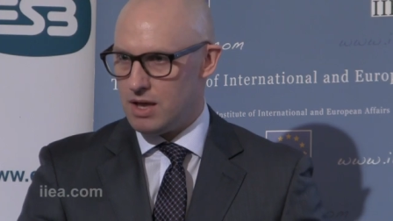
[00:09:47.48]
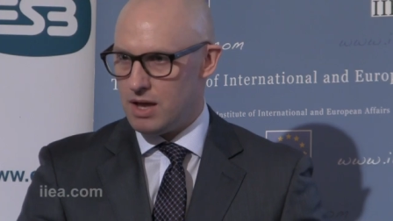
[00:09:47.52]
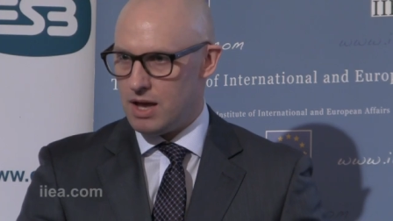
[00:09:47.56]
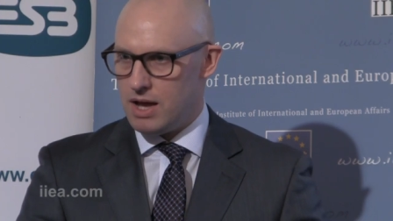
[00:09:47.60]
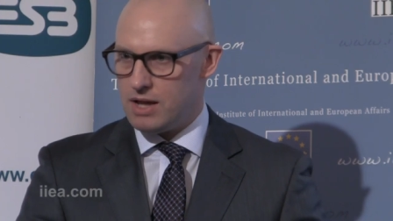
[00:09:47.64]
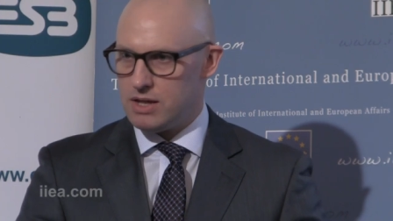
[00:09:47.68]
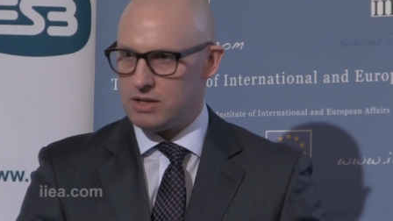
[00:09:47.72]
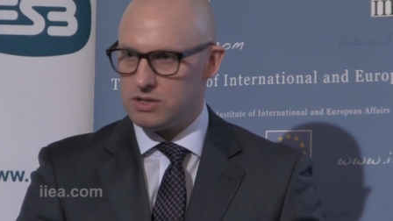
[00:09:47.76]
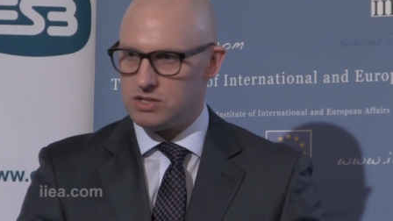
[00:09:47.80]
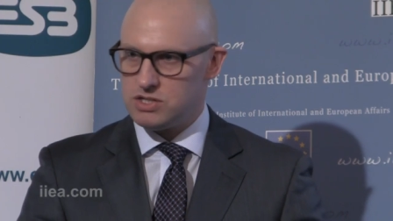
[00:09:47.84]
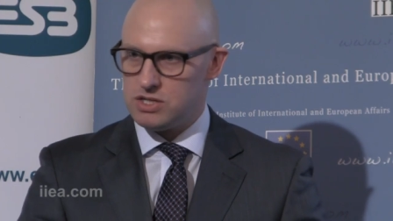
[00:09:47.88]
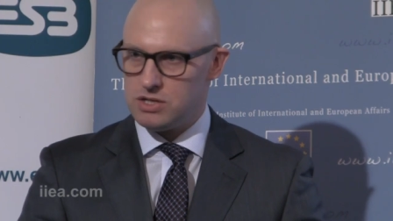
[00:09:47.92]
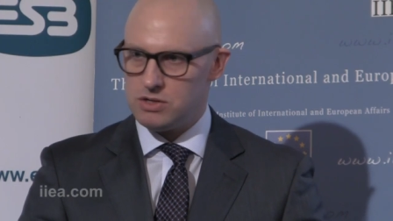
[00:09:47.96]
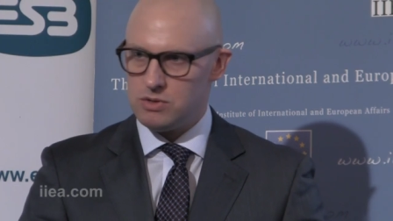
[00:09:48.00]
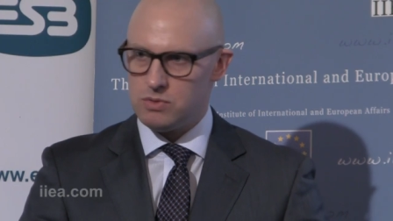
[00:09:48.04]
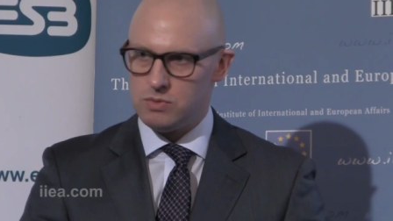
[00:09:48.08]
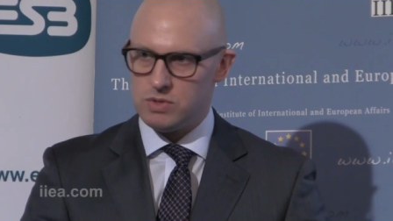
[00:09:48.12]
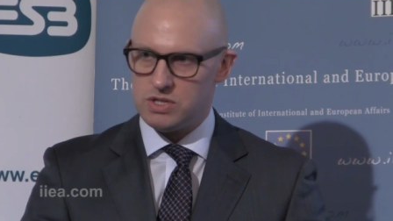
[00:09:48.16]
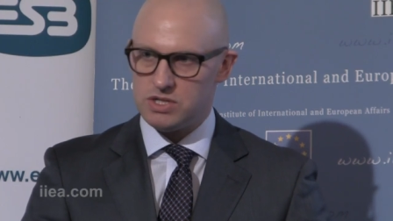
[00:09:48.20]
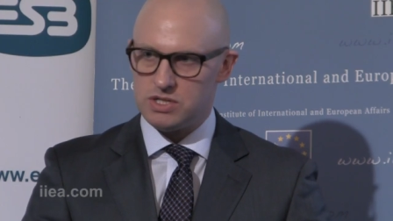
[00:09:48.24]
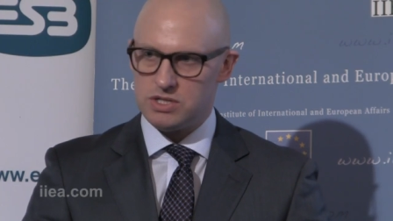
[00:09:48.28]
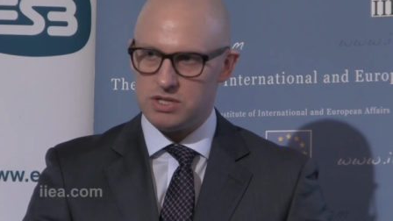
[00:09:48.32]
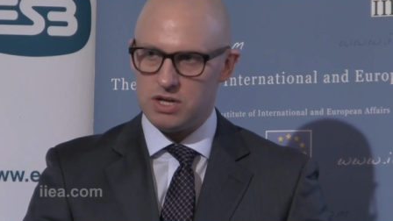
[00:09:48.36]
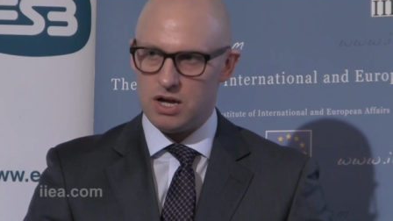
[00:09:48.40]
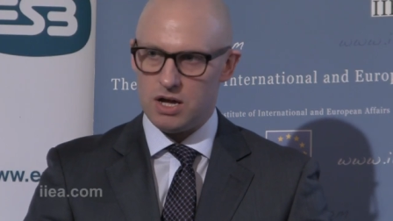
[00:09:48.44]
And until
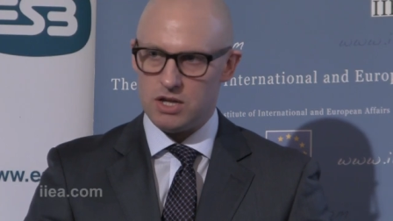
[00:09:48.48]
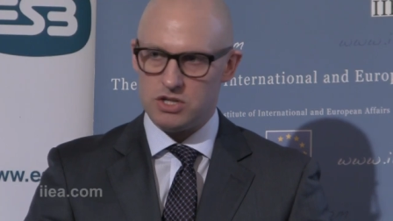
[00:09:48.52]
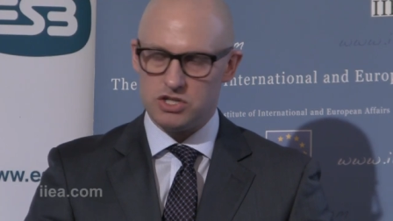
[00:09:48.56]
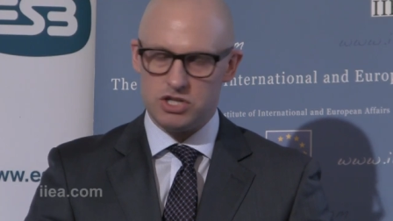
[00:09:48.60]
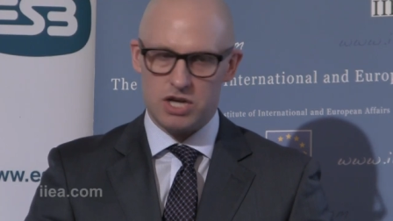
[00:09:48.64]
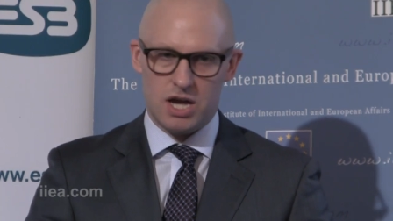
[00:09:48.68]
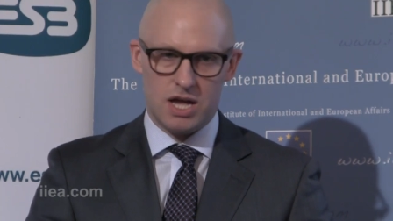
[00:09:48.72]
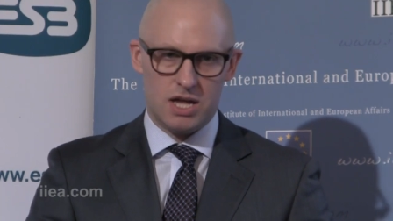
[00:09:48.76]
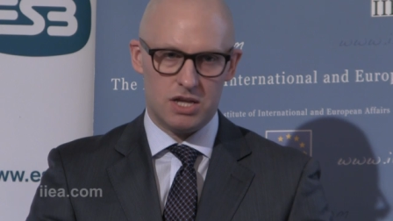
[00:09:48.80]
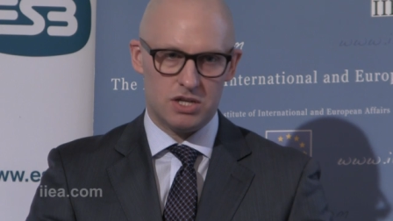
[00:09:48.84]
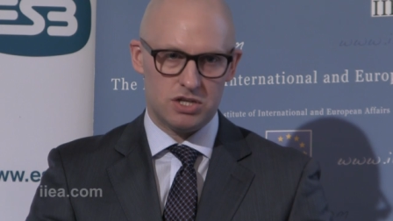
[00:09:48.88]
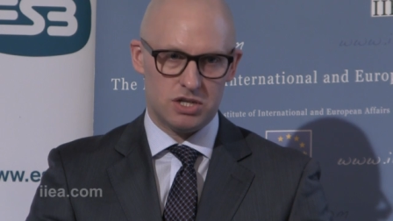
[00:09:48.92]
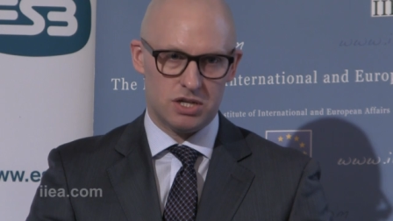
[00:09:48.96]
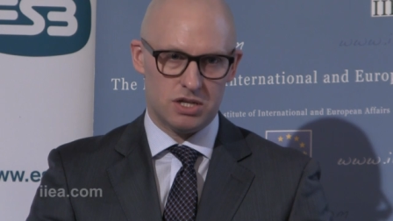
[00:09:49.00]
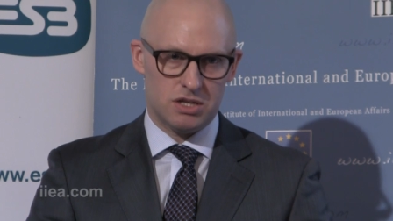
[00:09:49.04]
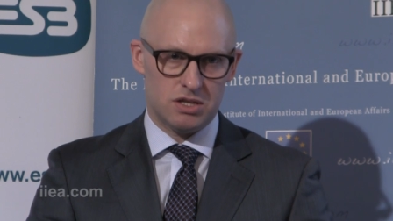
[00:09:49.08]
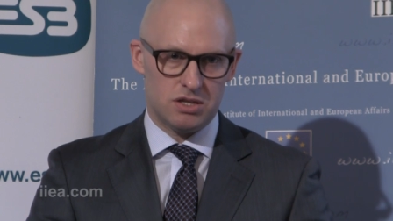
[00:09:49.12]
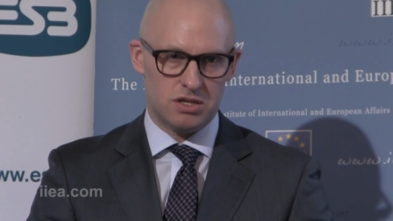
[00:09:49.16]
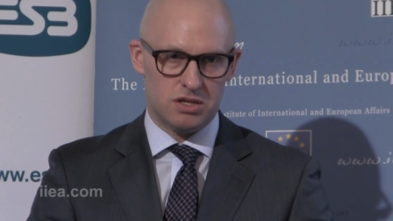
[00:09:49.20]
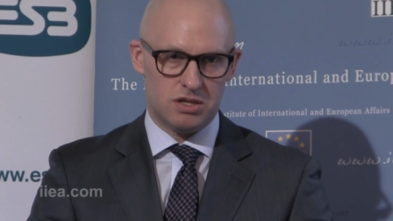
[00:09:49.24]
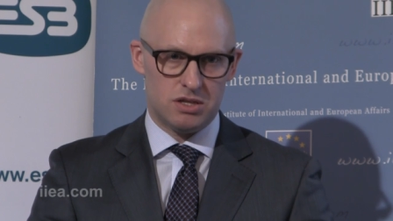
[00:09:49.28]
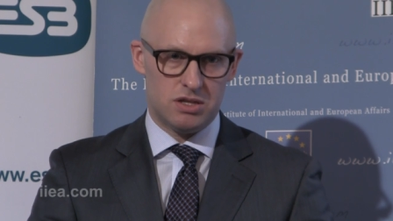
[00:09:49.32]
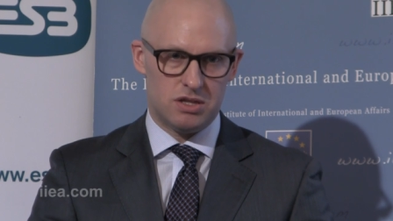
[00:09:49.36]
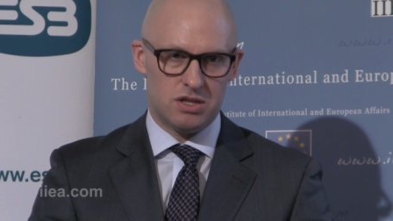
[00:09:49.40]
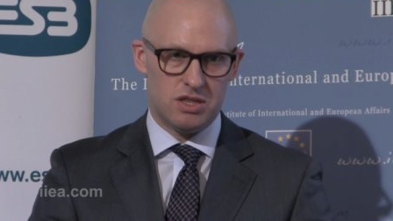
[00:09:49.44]
we start changing
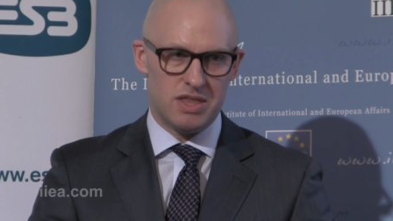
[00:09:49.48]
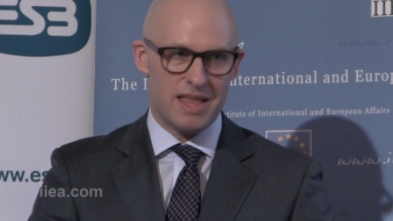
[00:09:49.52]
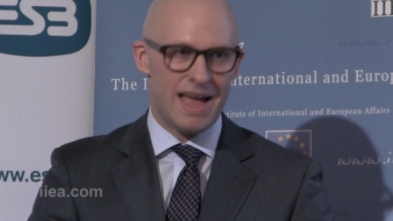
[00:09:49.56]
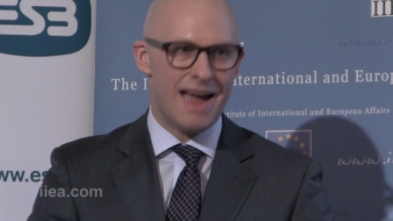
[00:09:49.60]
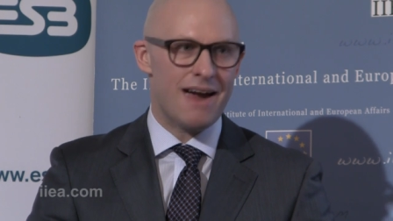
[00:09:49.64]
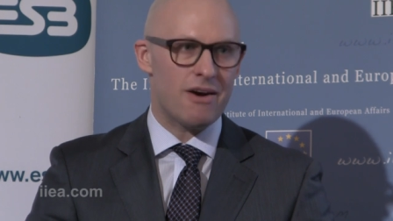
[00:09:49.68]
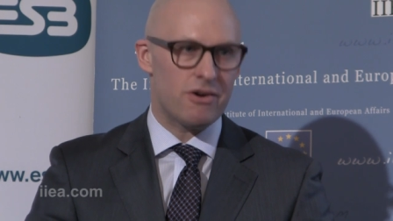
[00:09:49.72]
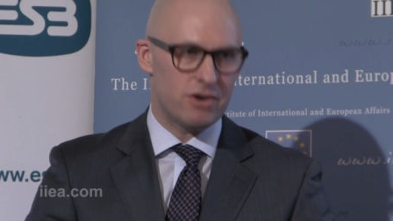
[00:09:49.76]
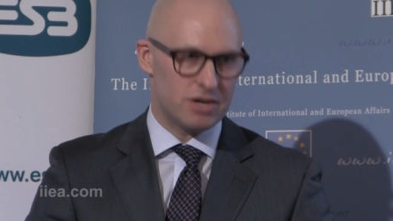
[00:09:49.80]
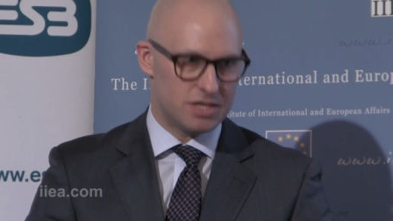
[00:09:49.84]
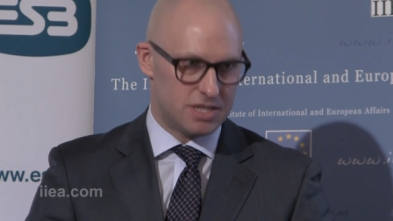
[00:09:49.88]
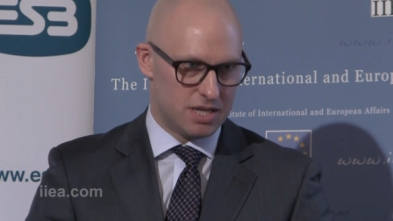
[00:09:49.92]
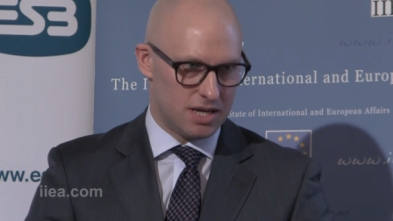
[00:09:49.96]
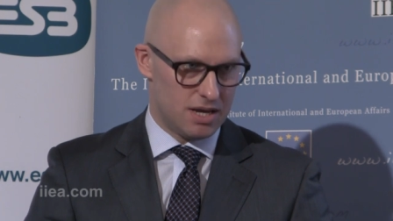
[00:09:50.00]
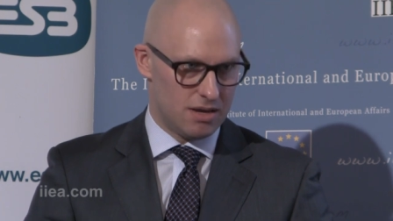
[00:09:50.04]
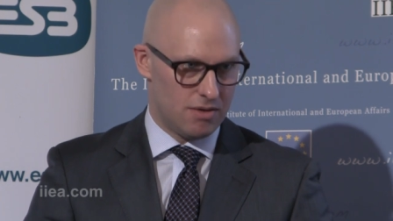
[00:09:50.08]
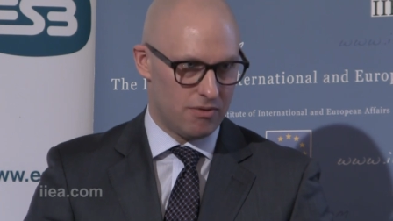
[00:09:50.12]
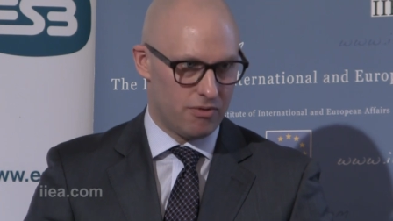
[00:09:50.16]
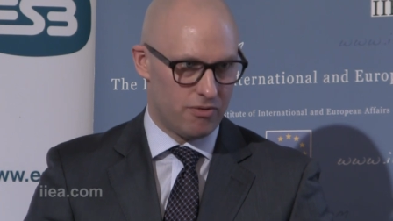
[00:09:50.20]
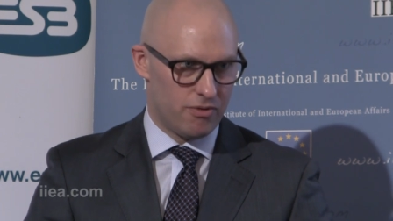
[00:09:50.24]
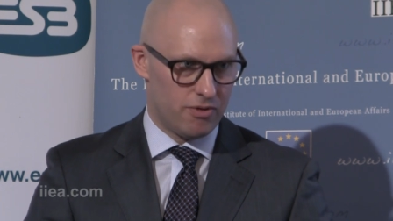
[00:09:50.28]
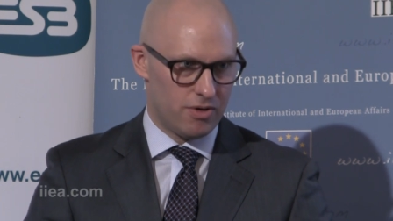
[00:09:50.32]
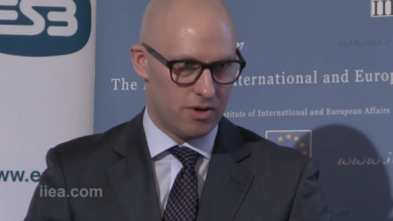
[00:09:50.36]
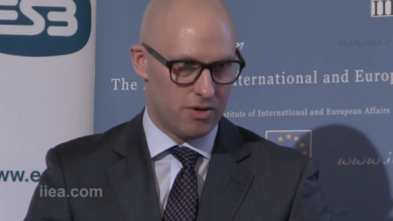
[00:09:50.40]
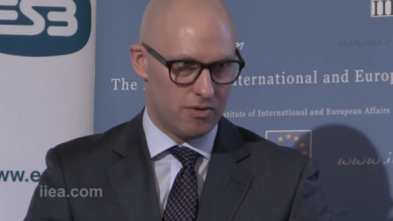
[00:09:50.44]
the
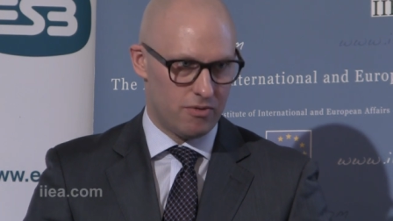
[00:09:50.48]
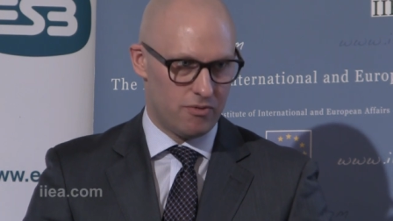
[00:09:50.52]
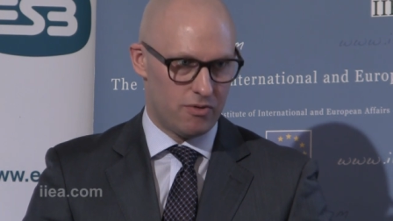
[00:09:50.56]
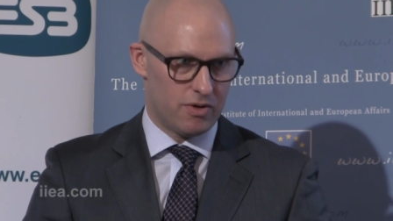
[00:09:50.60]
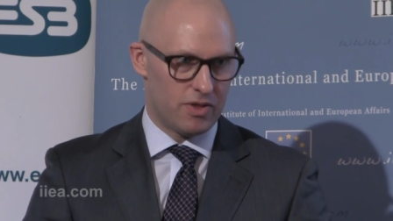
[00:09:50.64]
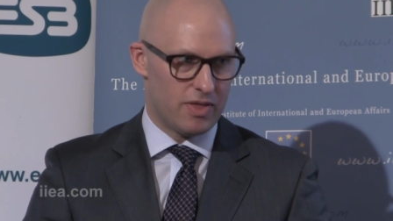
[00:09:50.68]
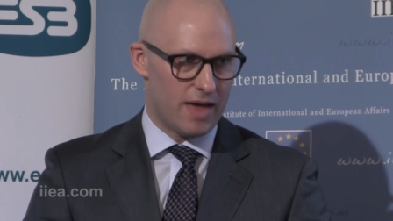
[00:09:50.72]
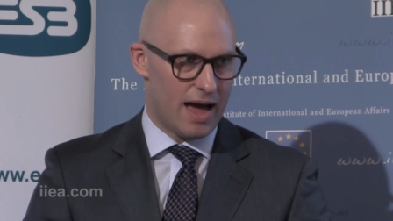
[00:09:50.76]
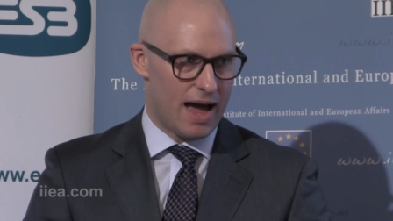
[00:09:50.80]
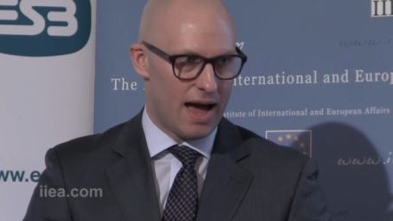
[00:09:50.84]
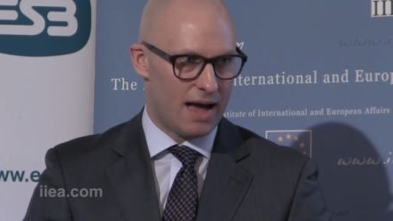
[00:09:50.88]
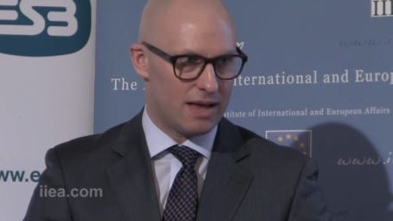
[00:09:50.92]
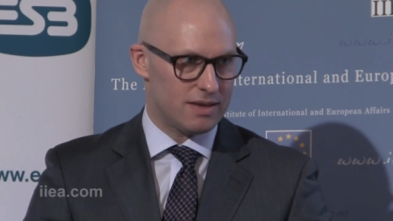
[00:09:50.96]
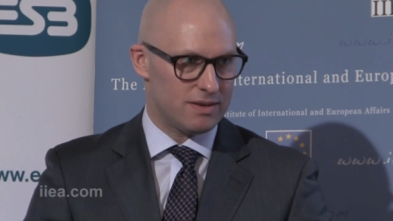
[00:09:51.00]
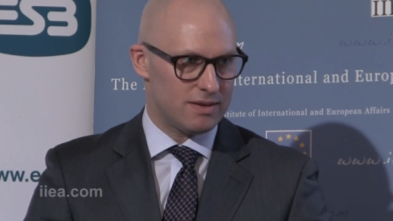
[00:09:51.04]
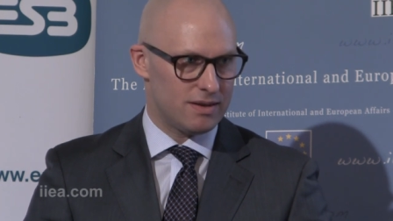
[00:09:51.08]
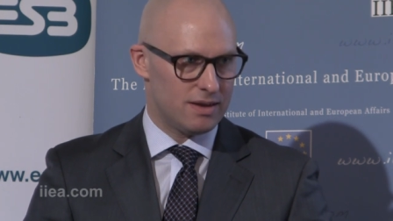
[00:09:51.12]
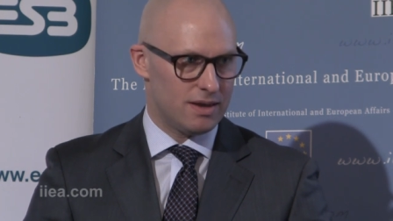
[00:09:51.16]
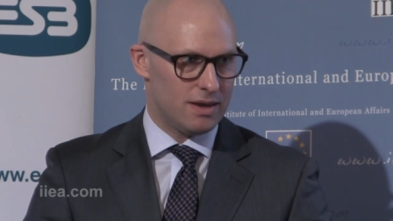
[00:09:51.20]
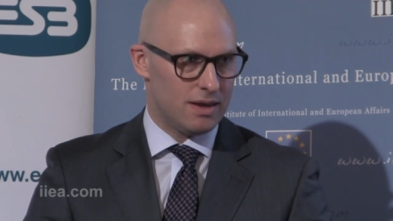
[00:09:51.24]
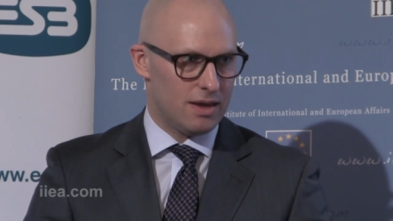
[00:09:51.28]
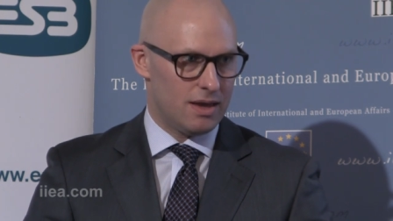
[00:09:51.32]
narrative for that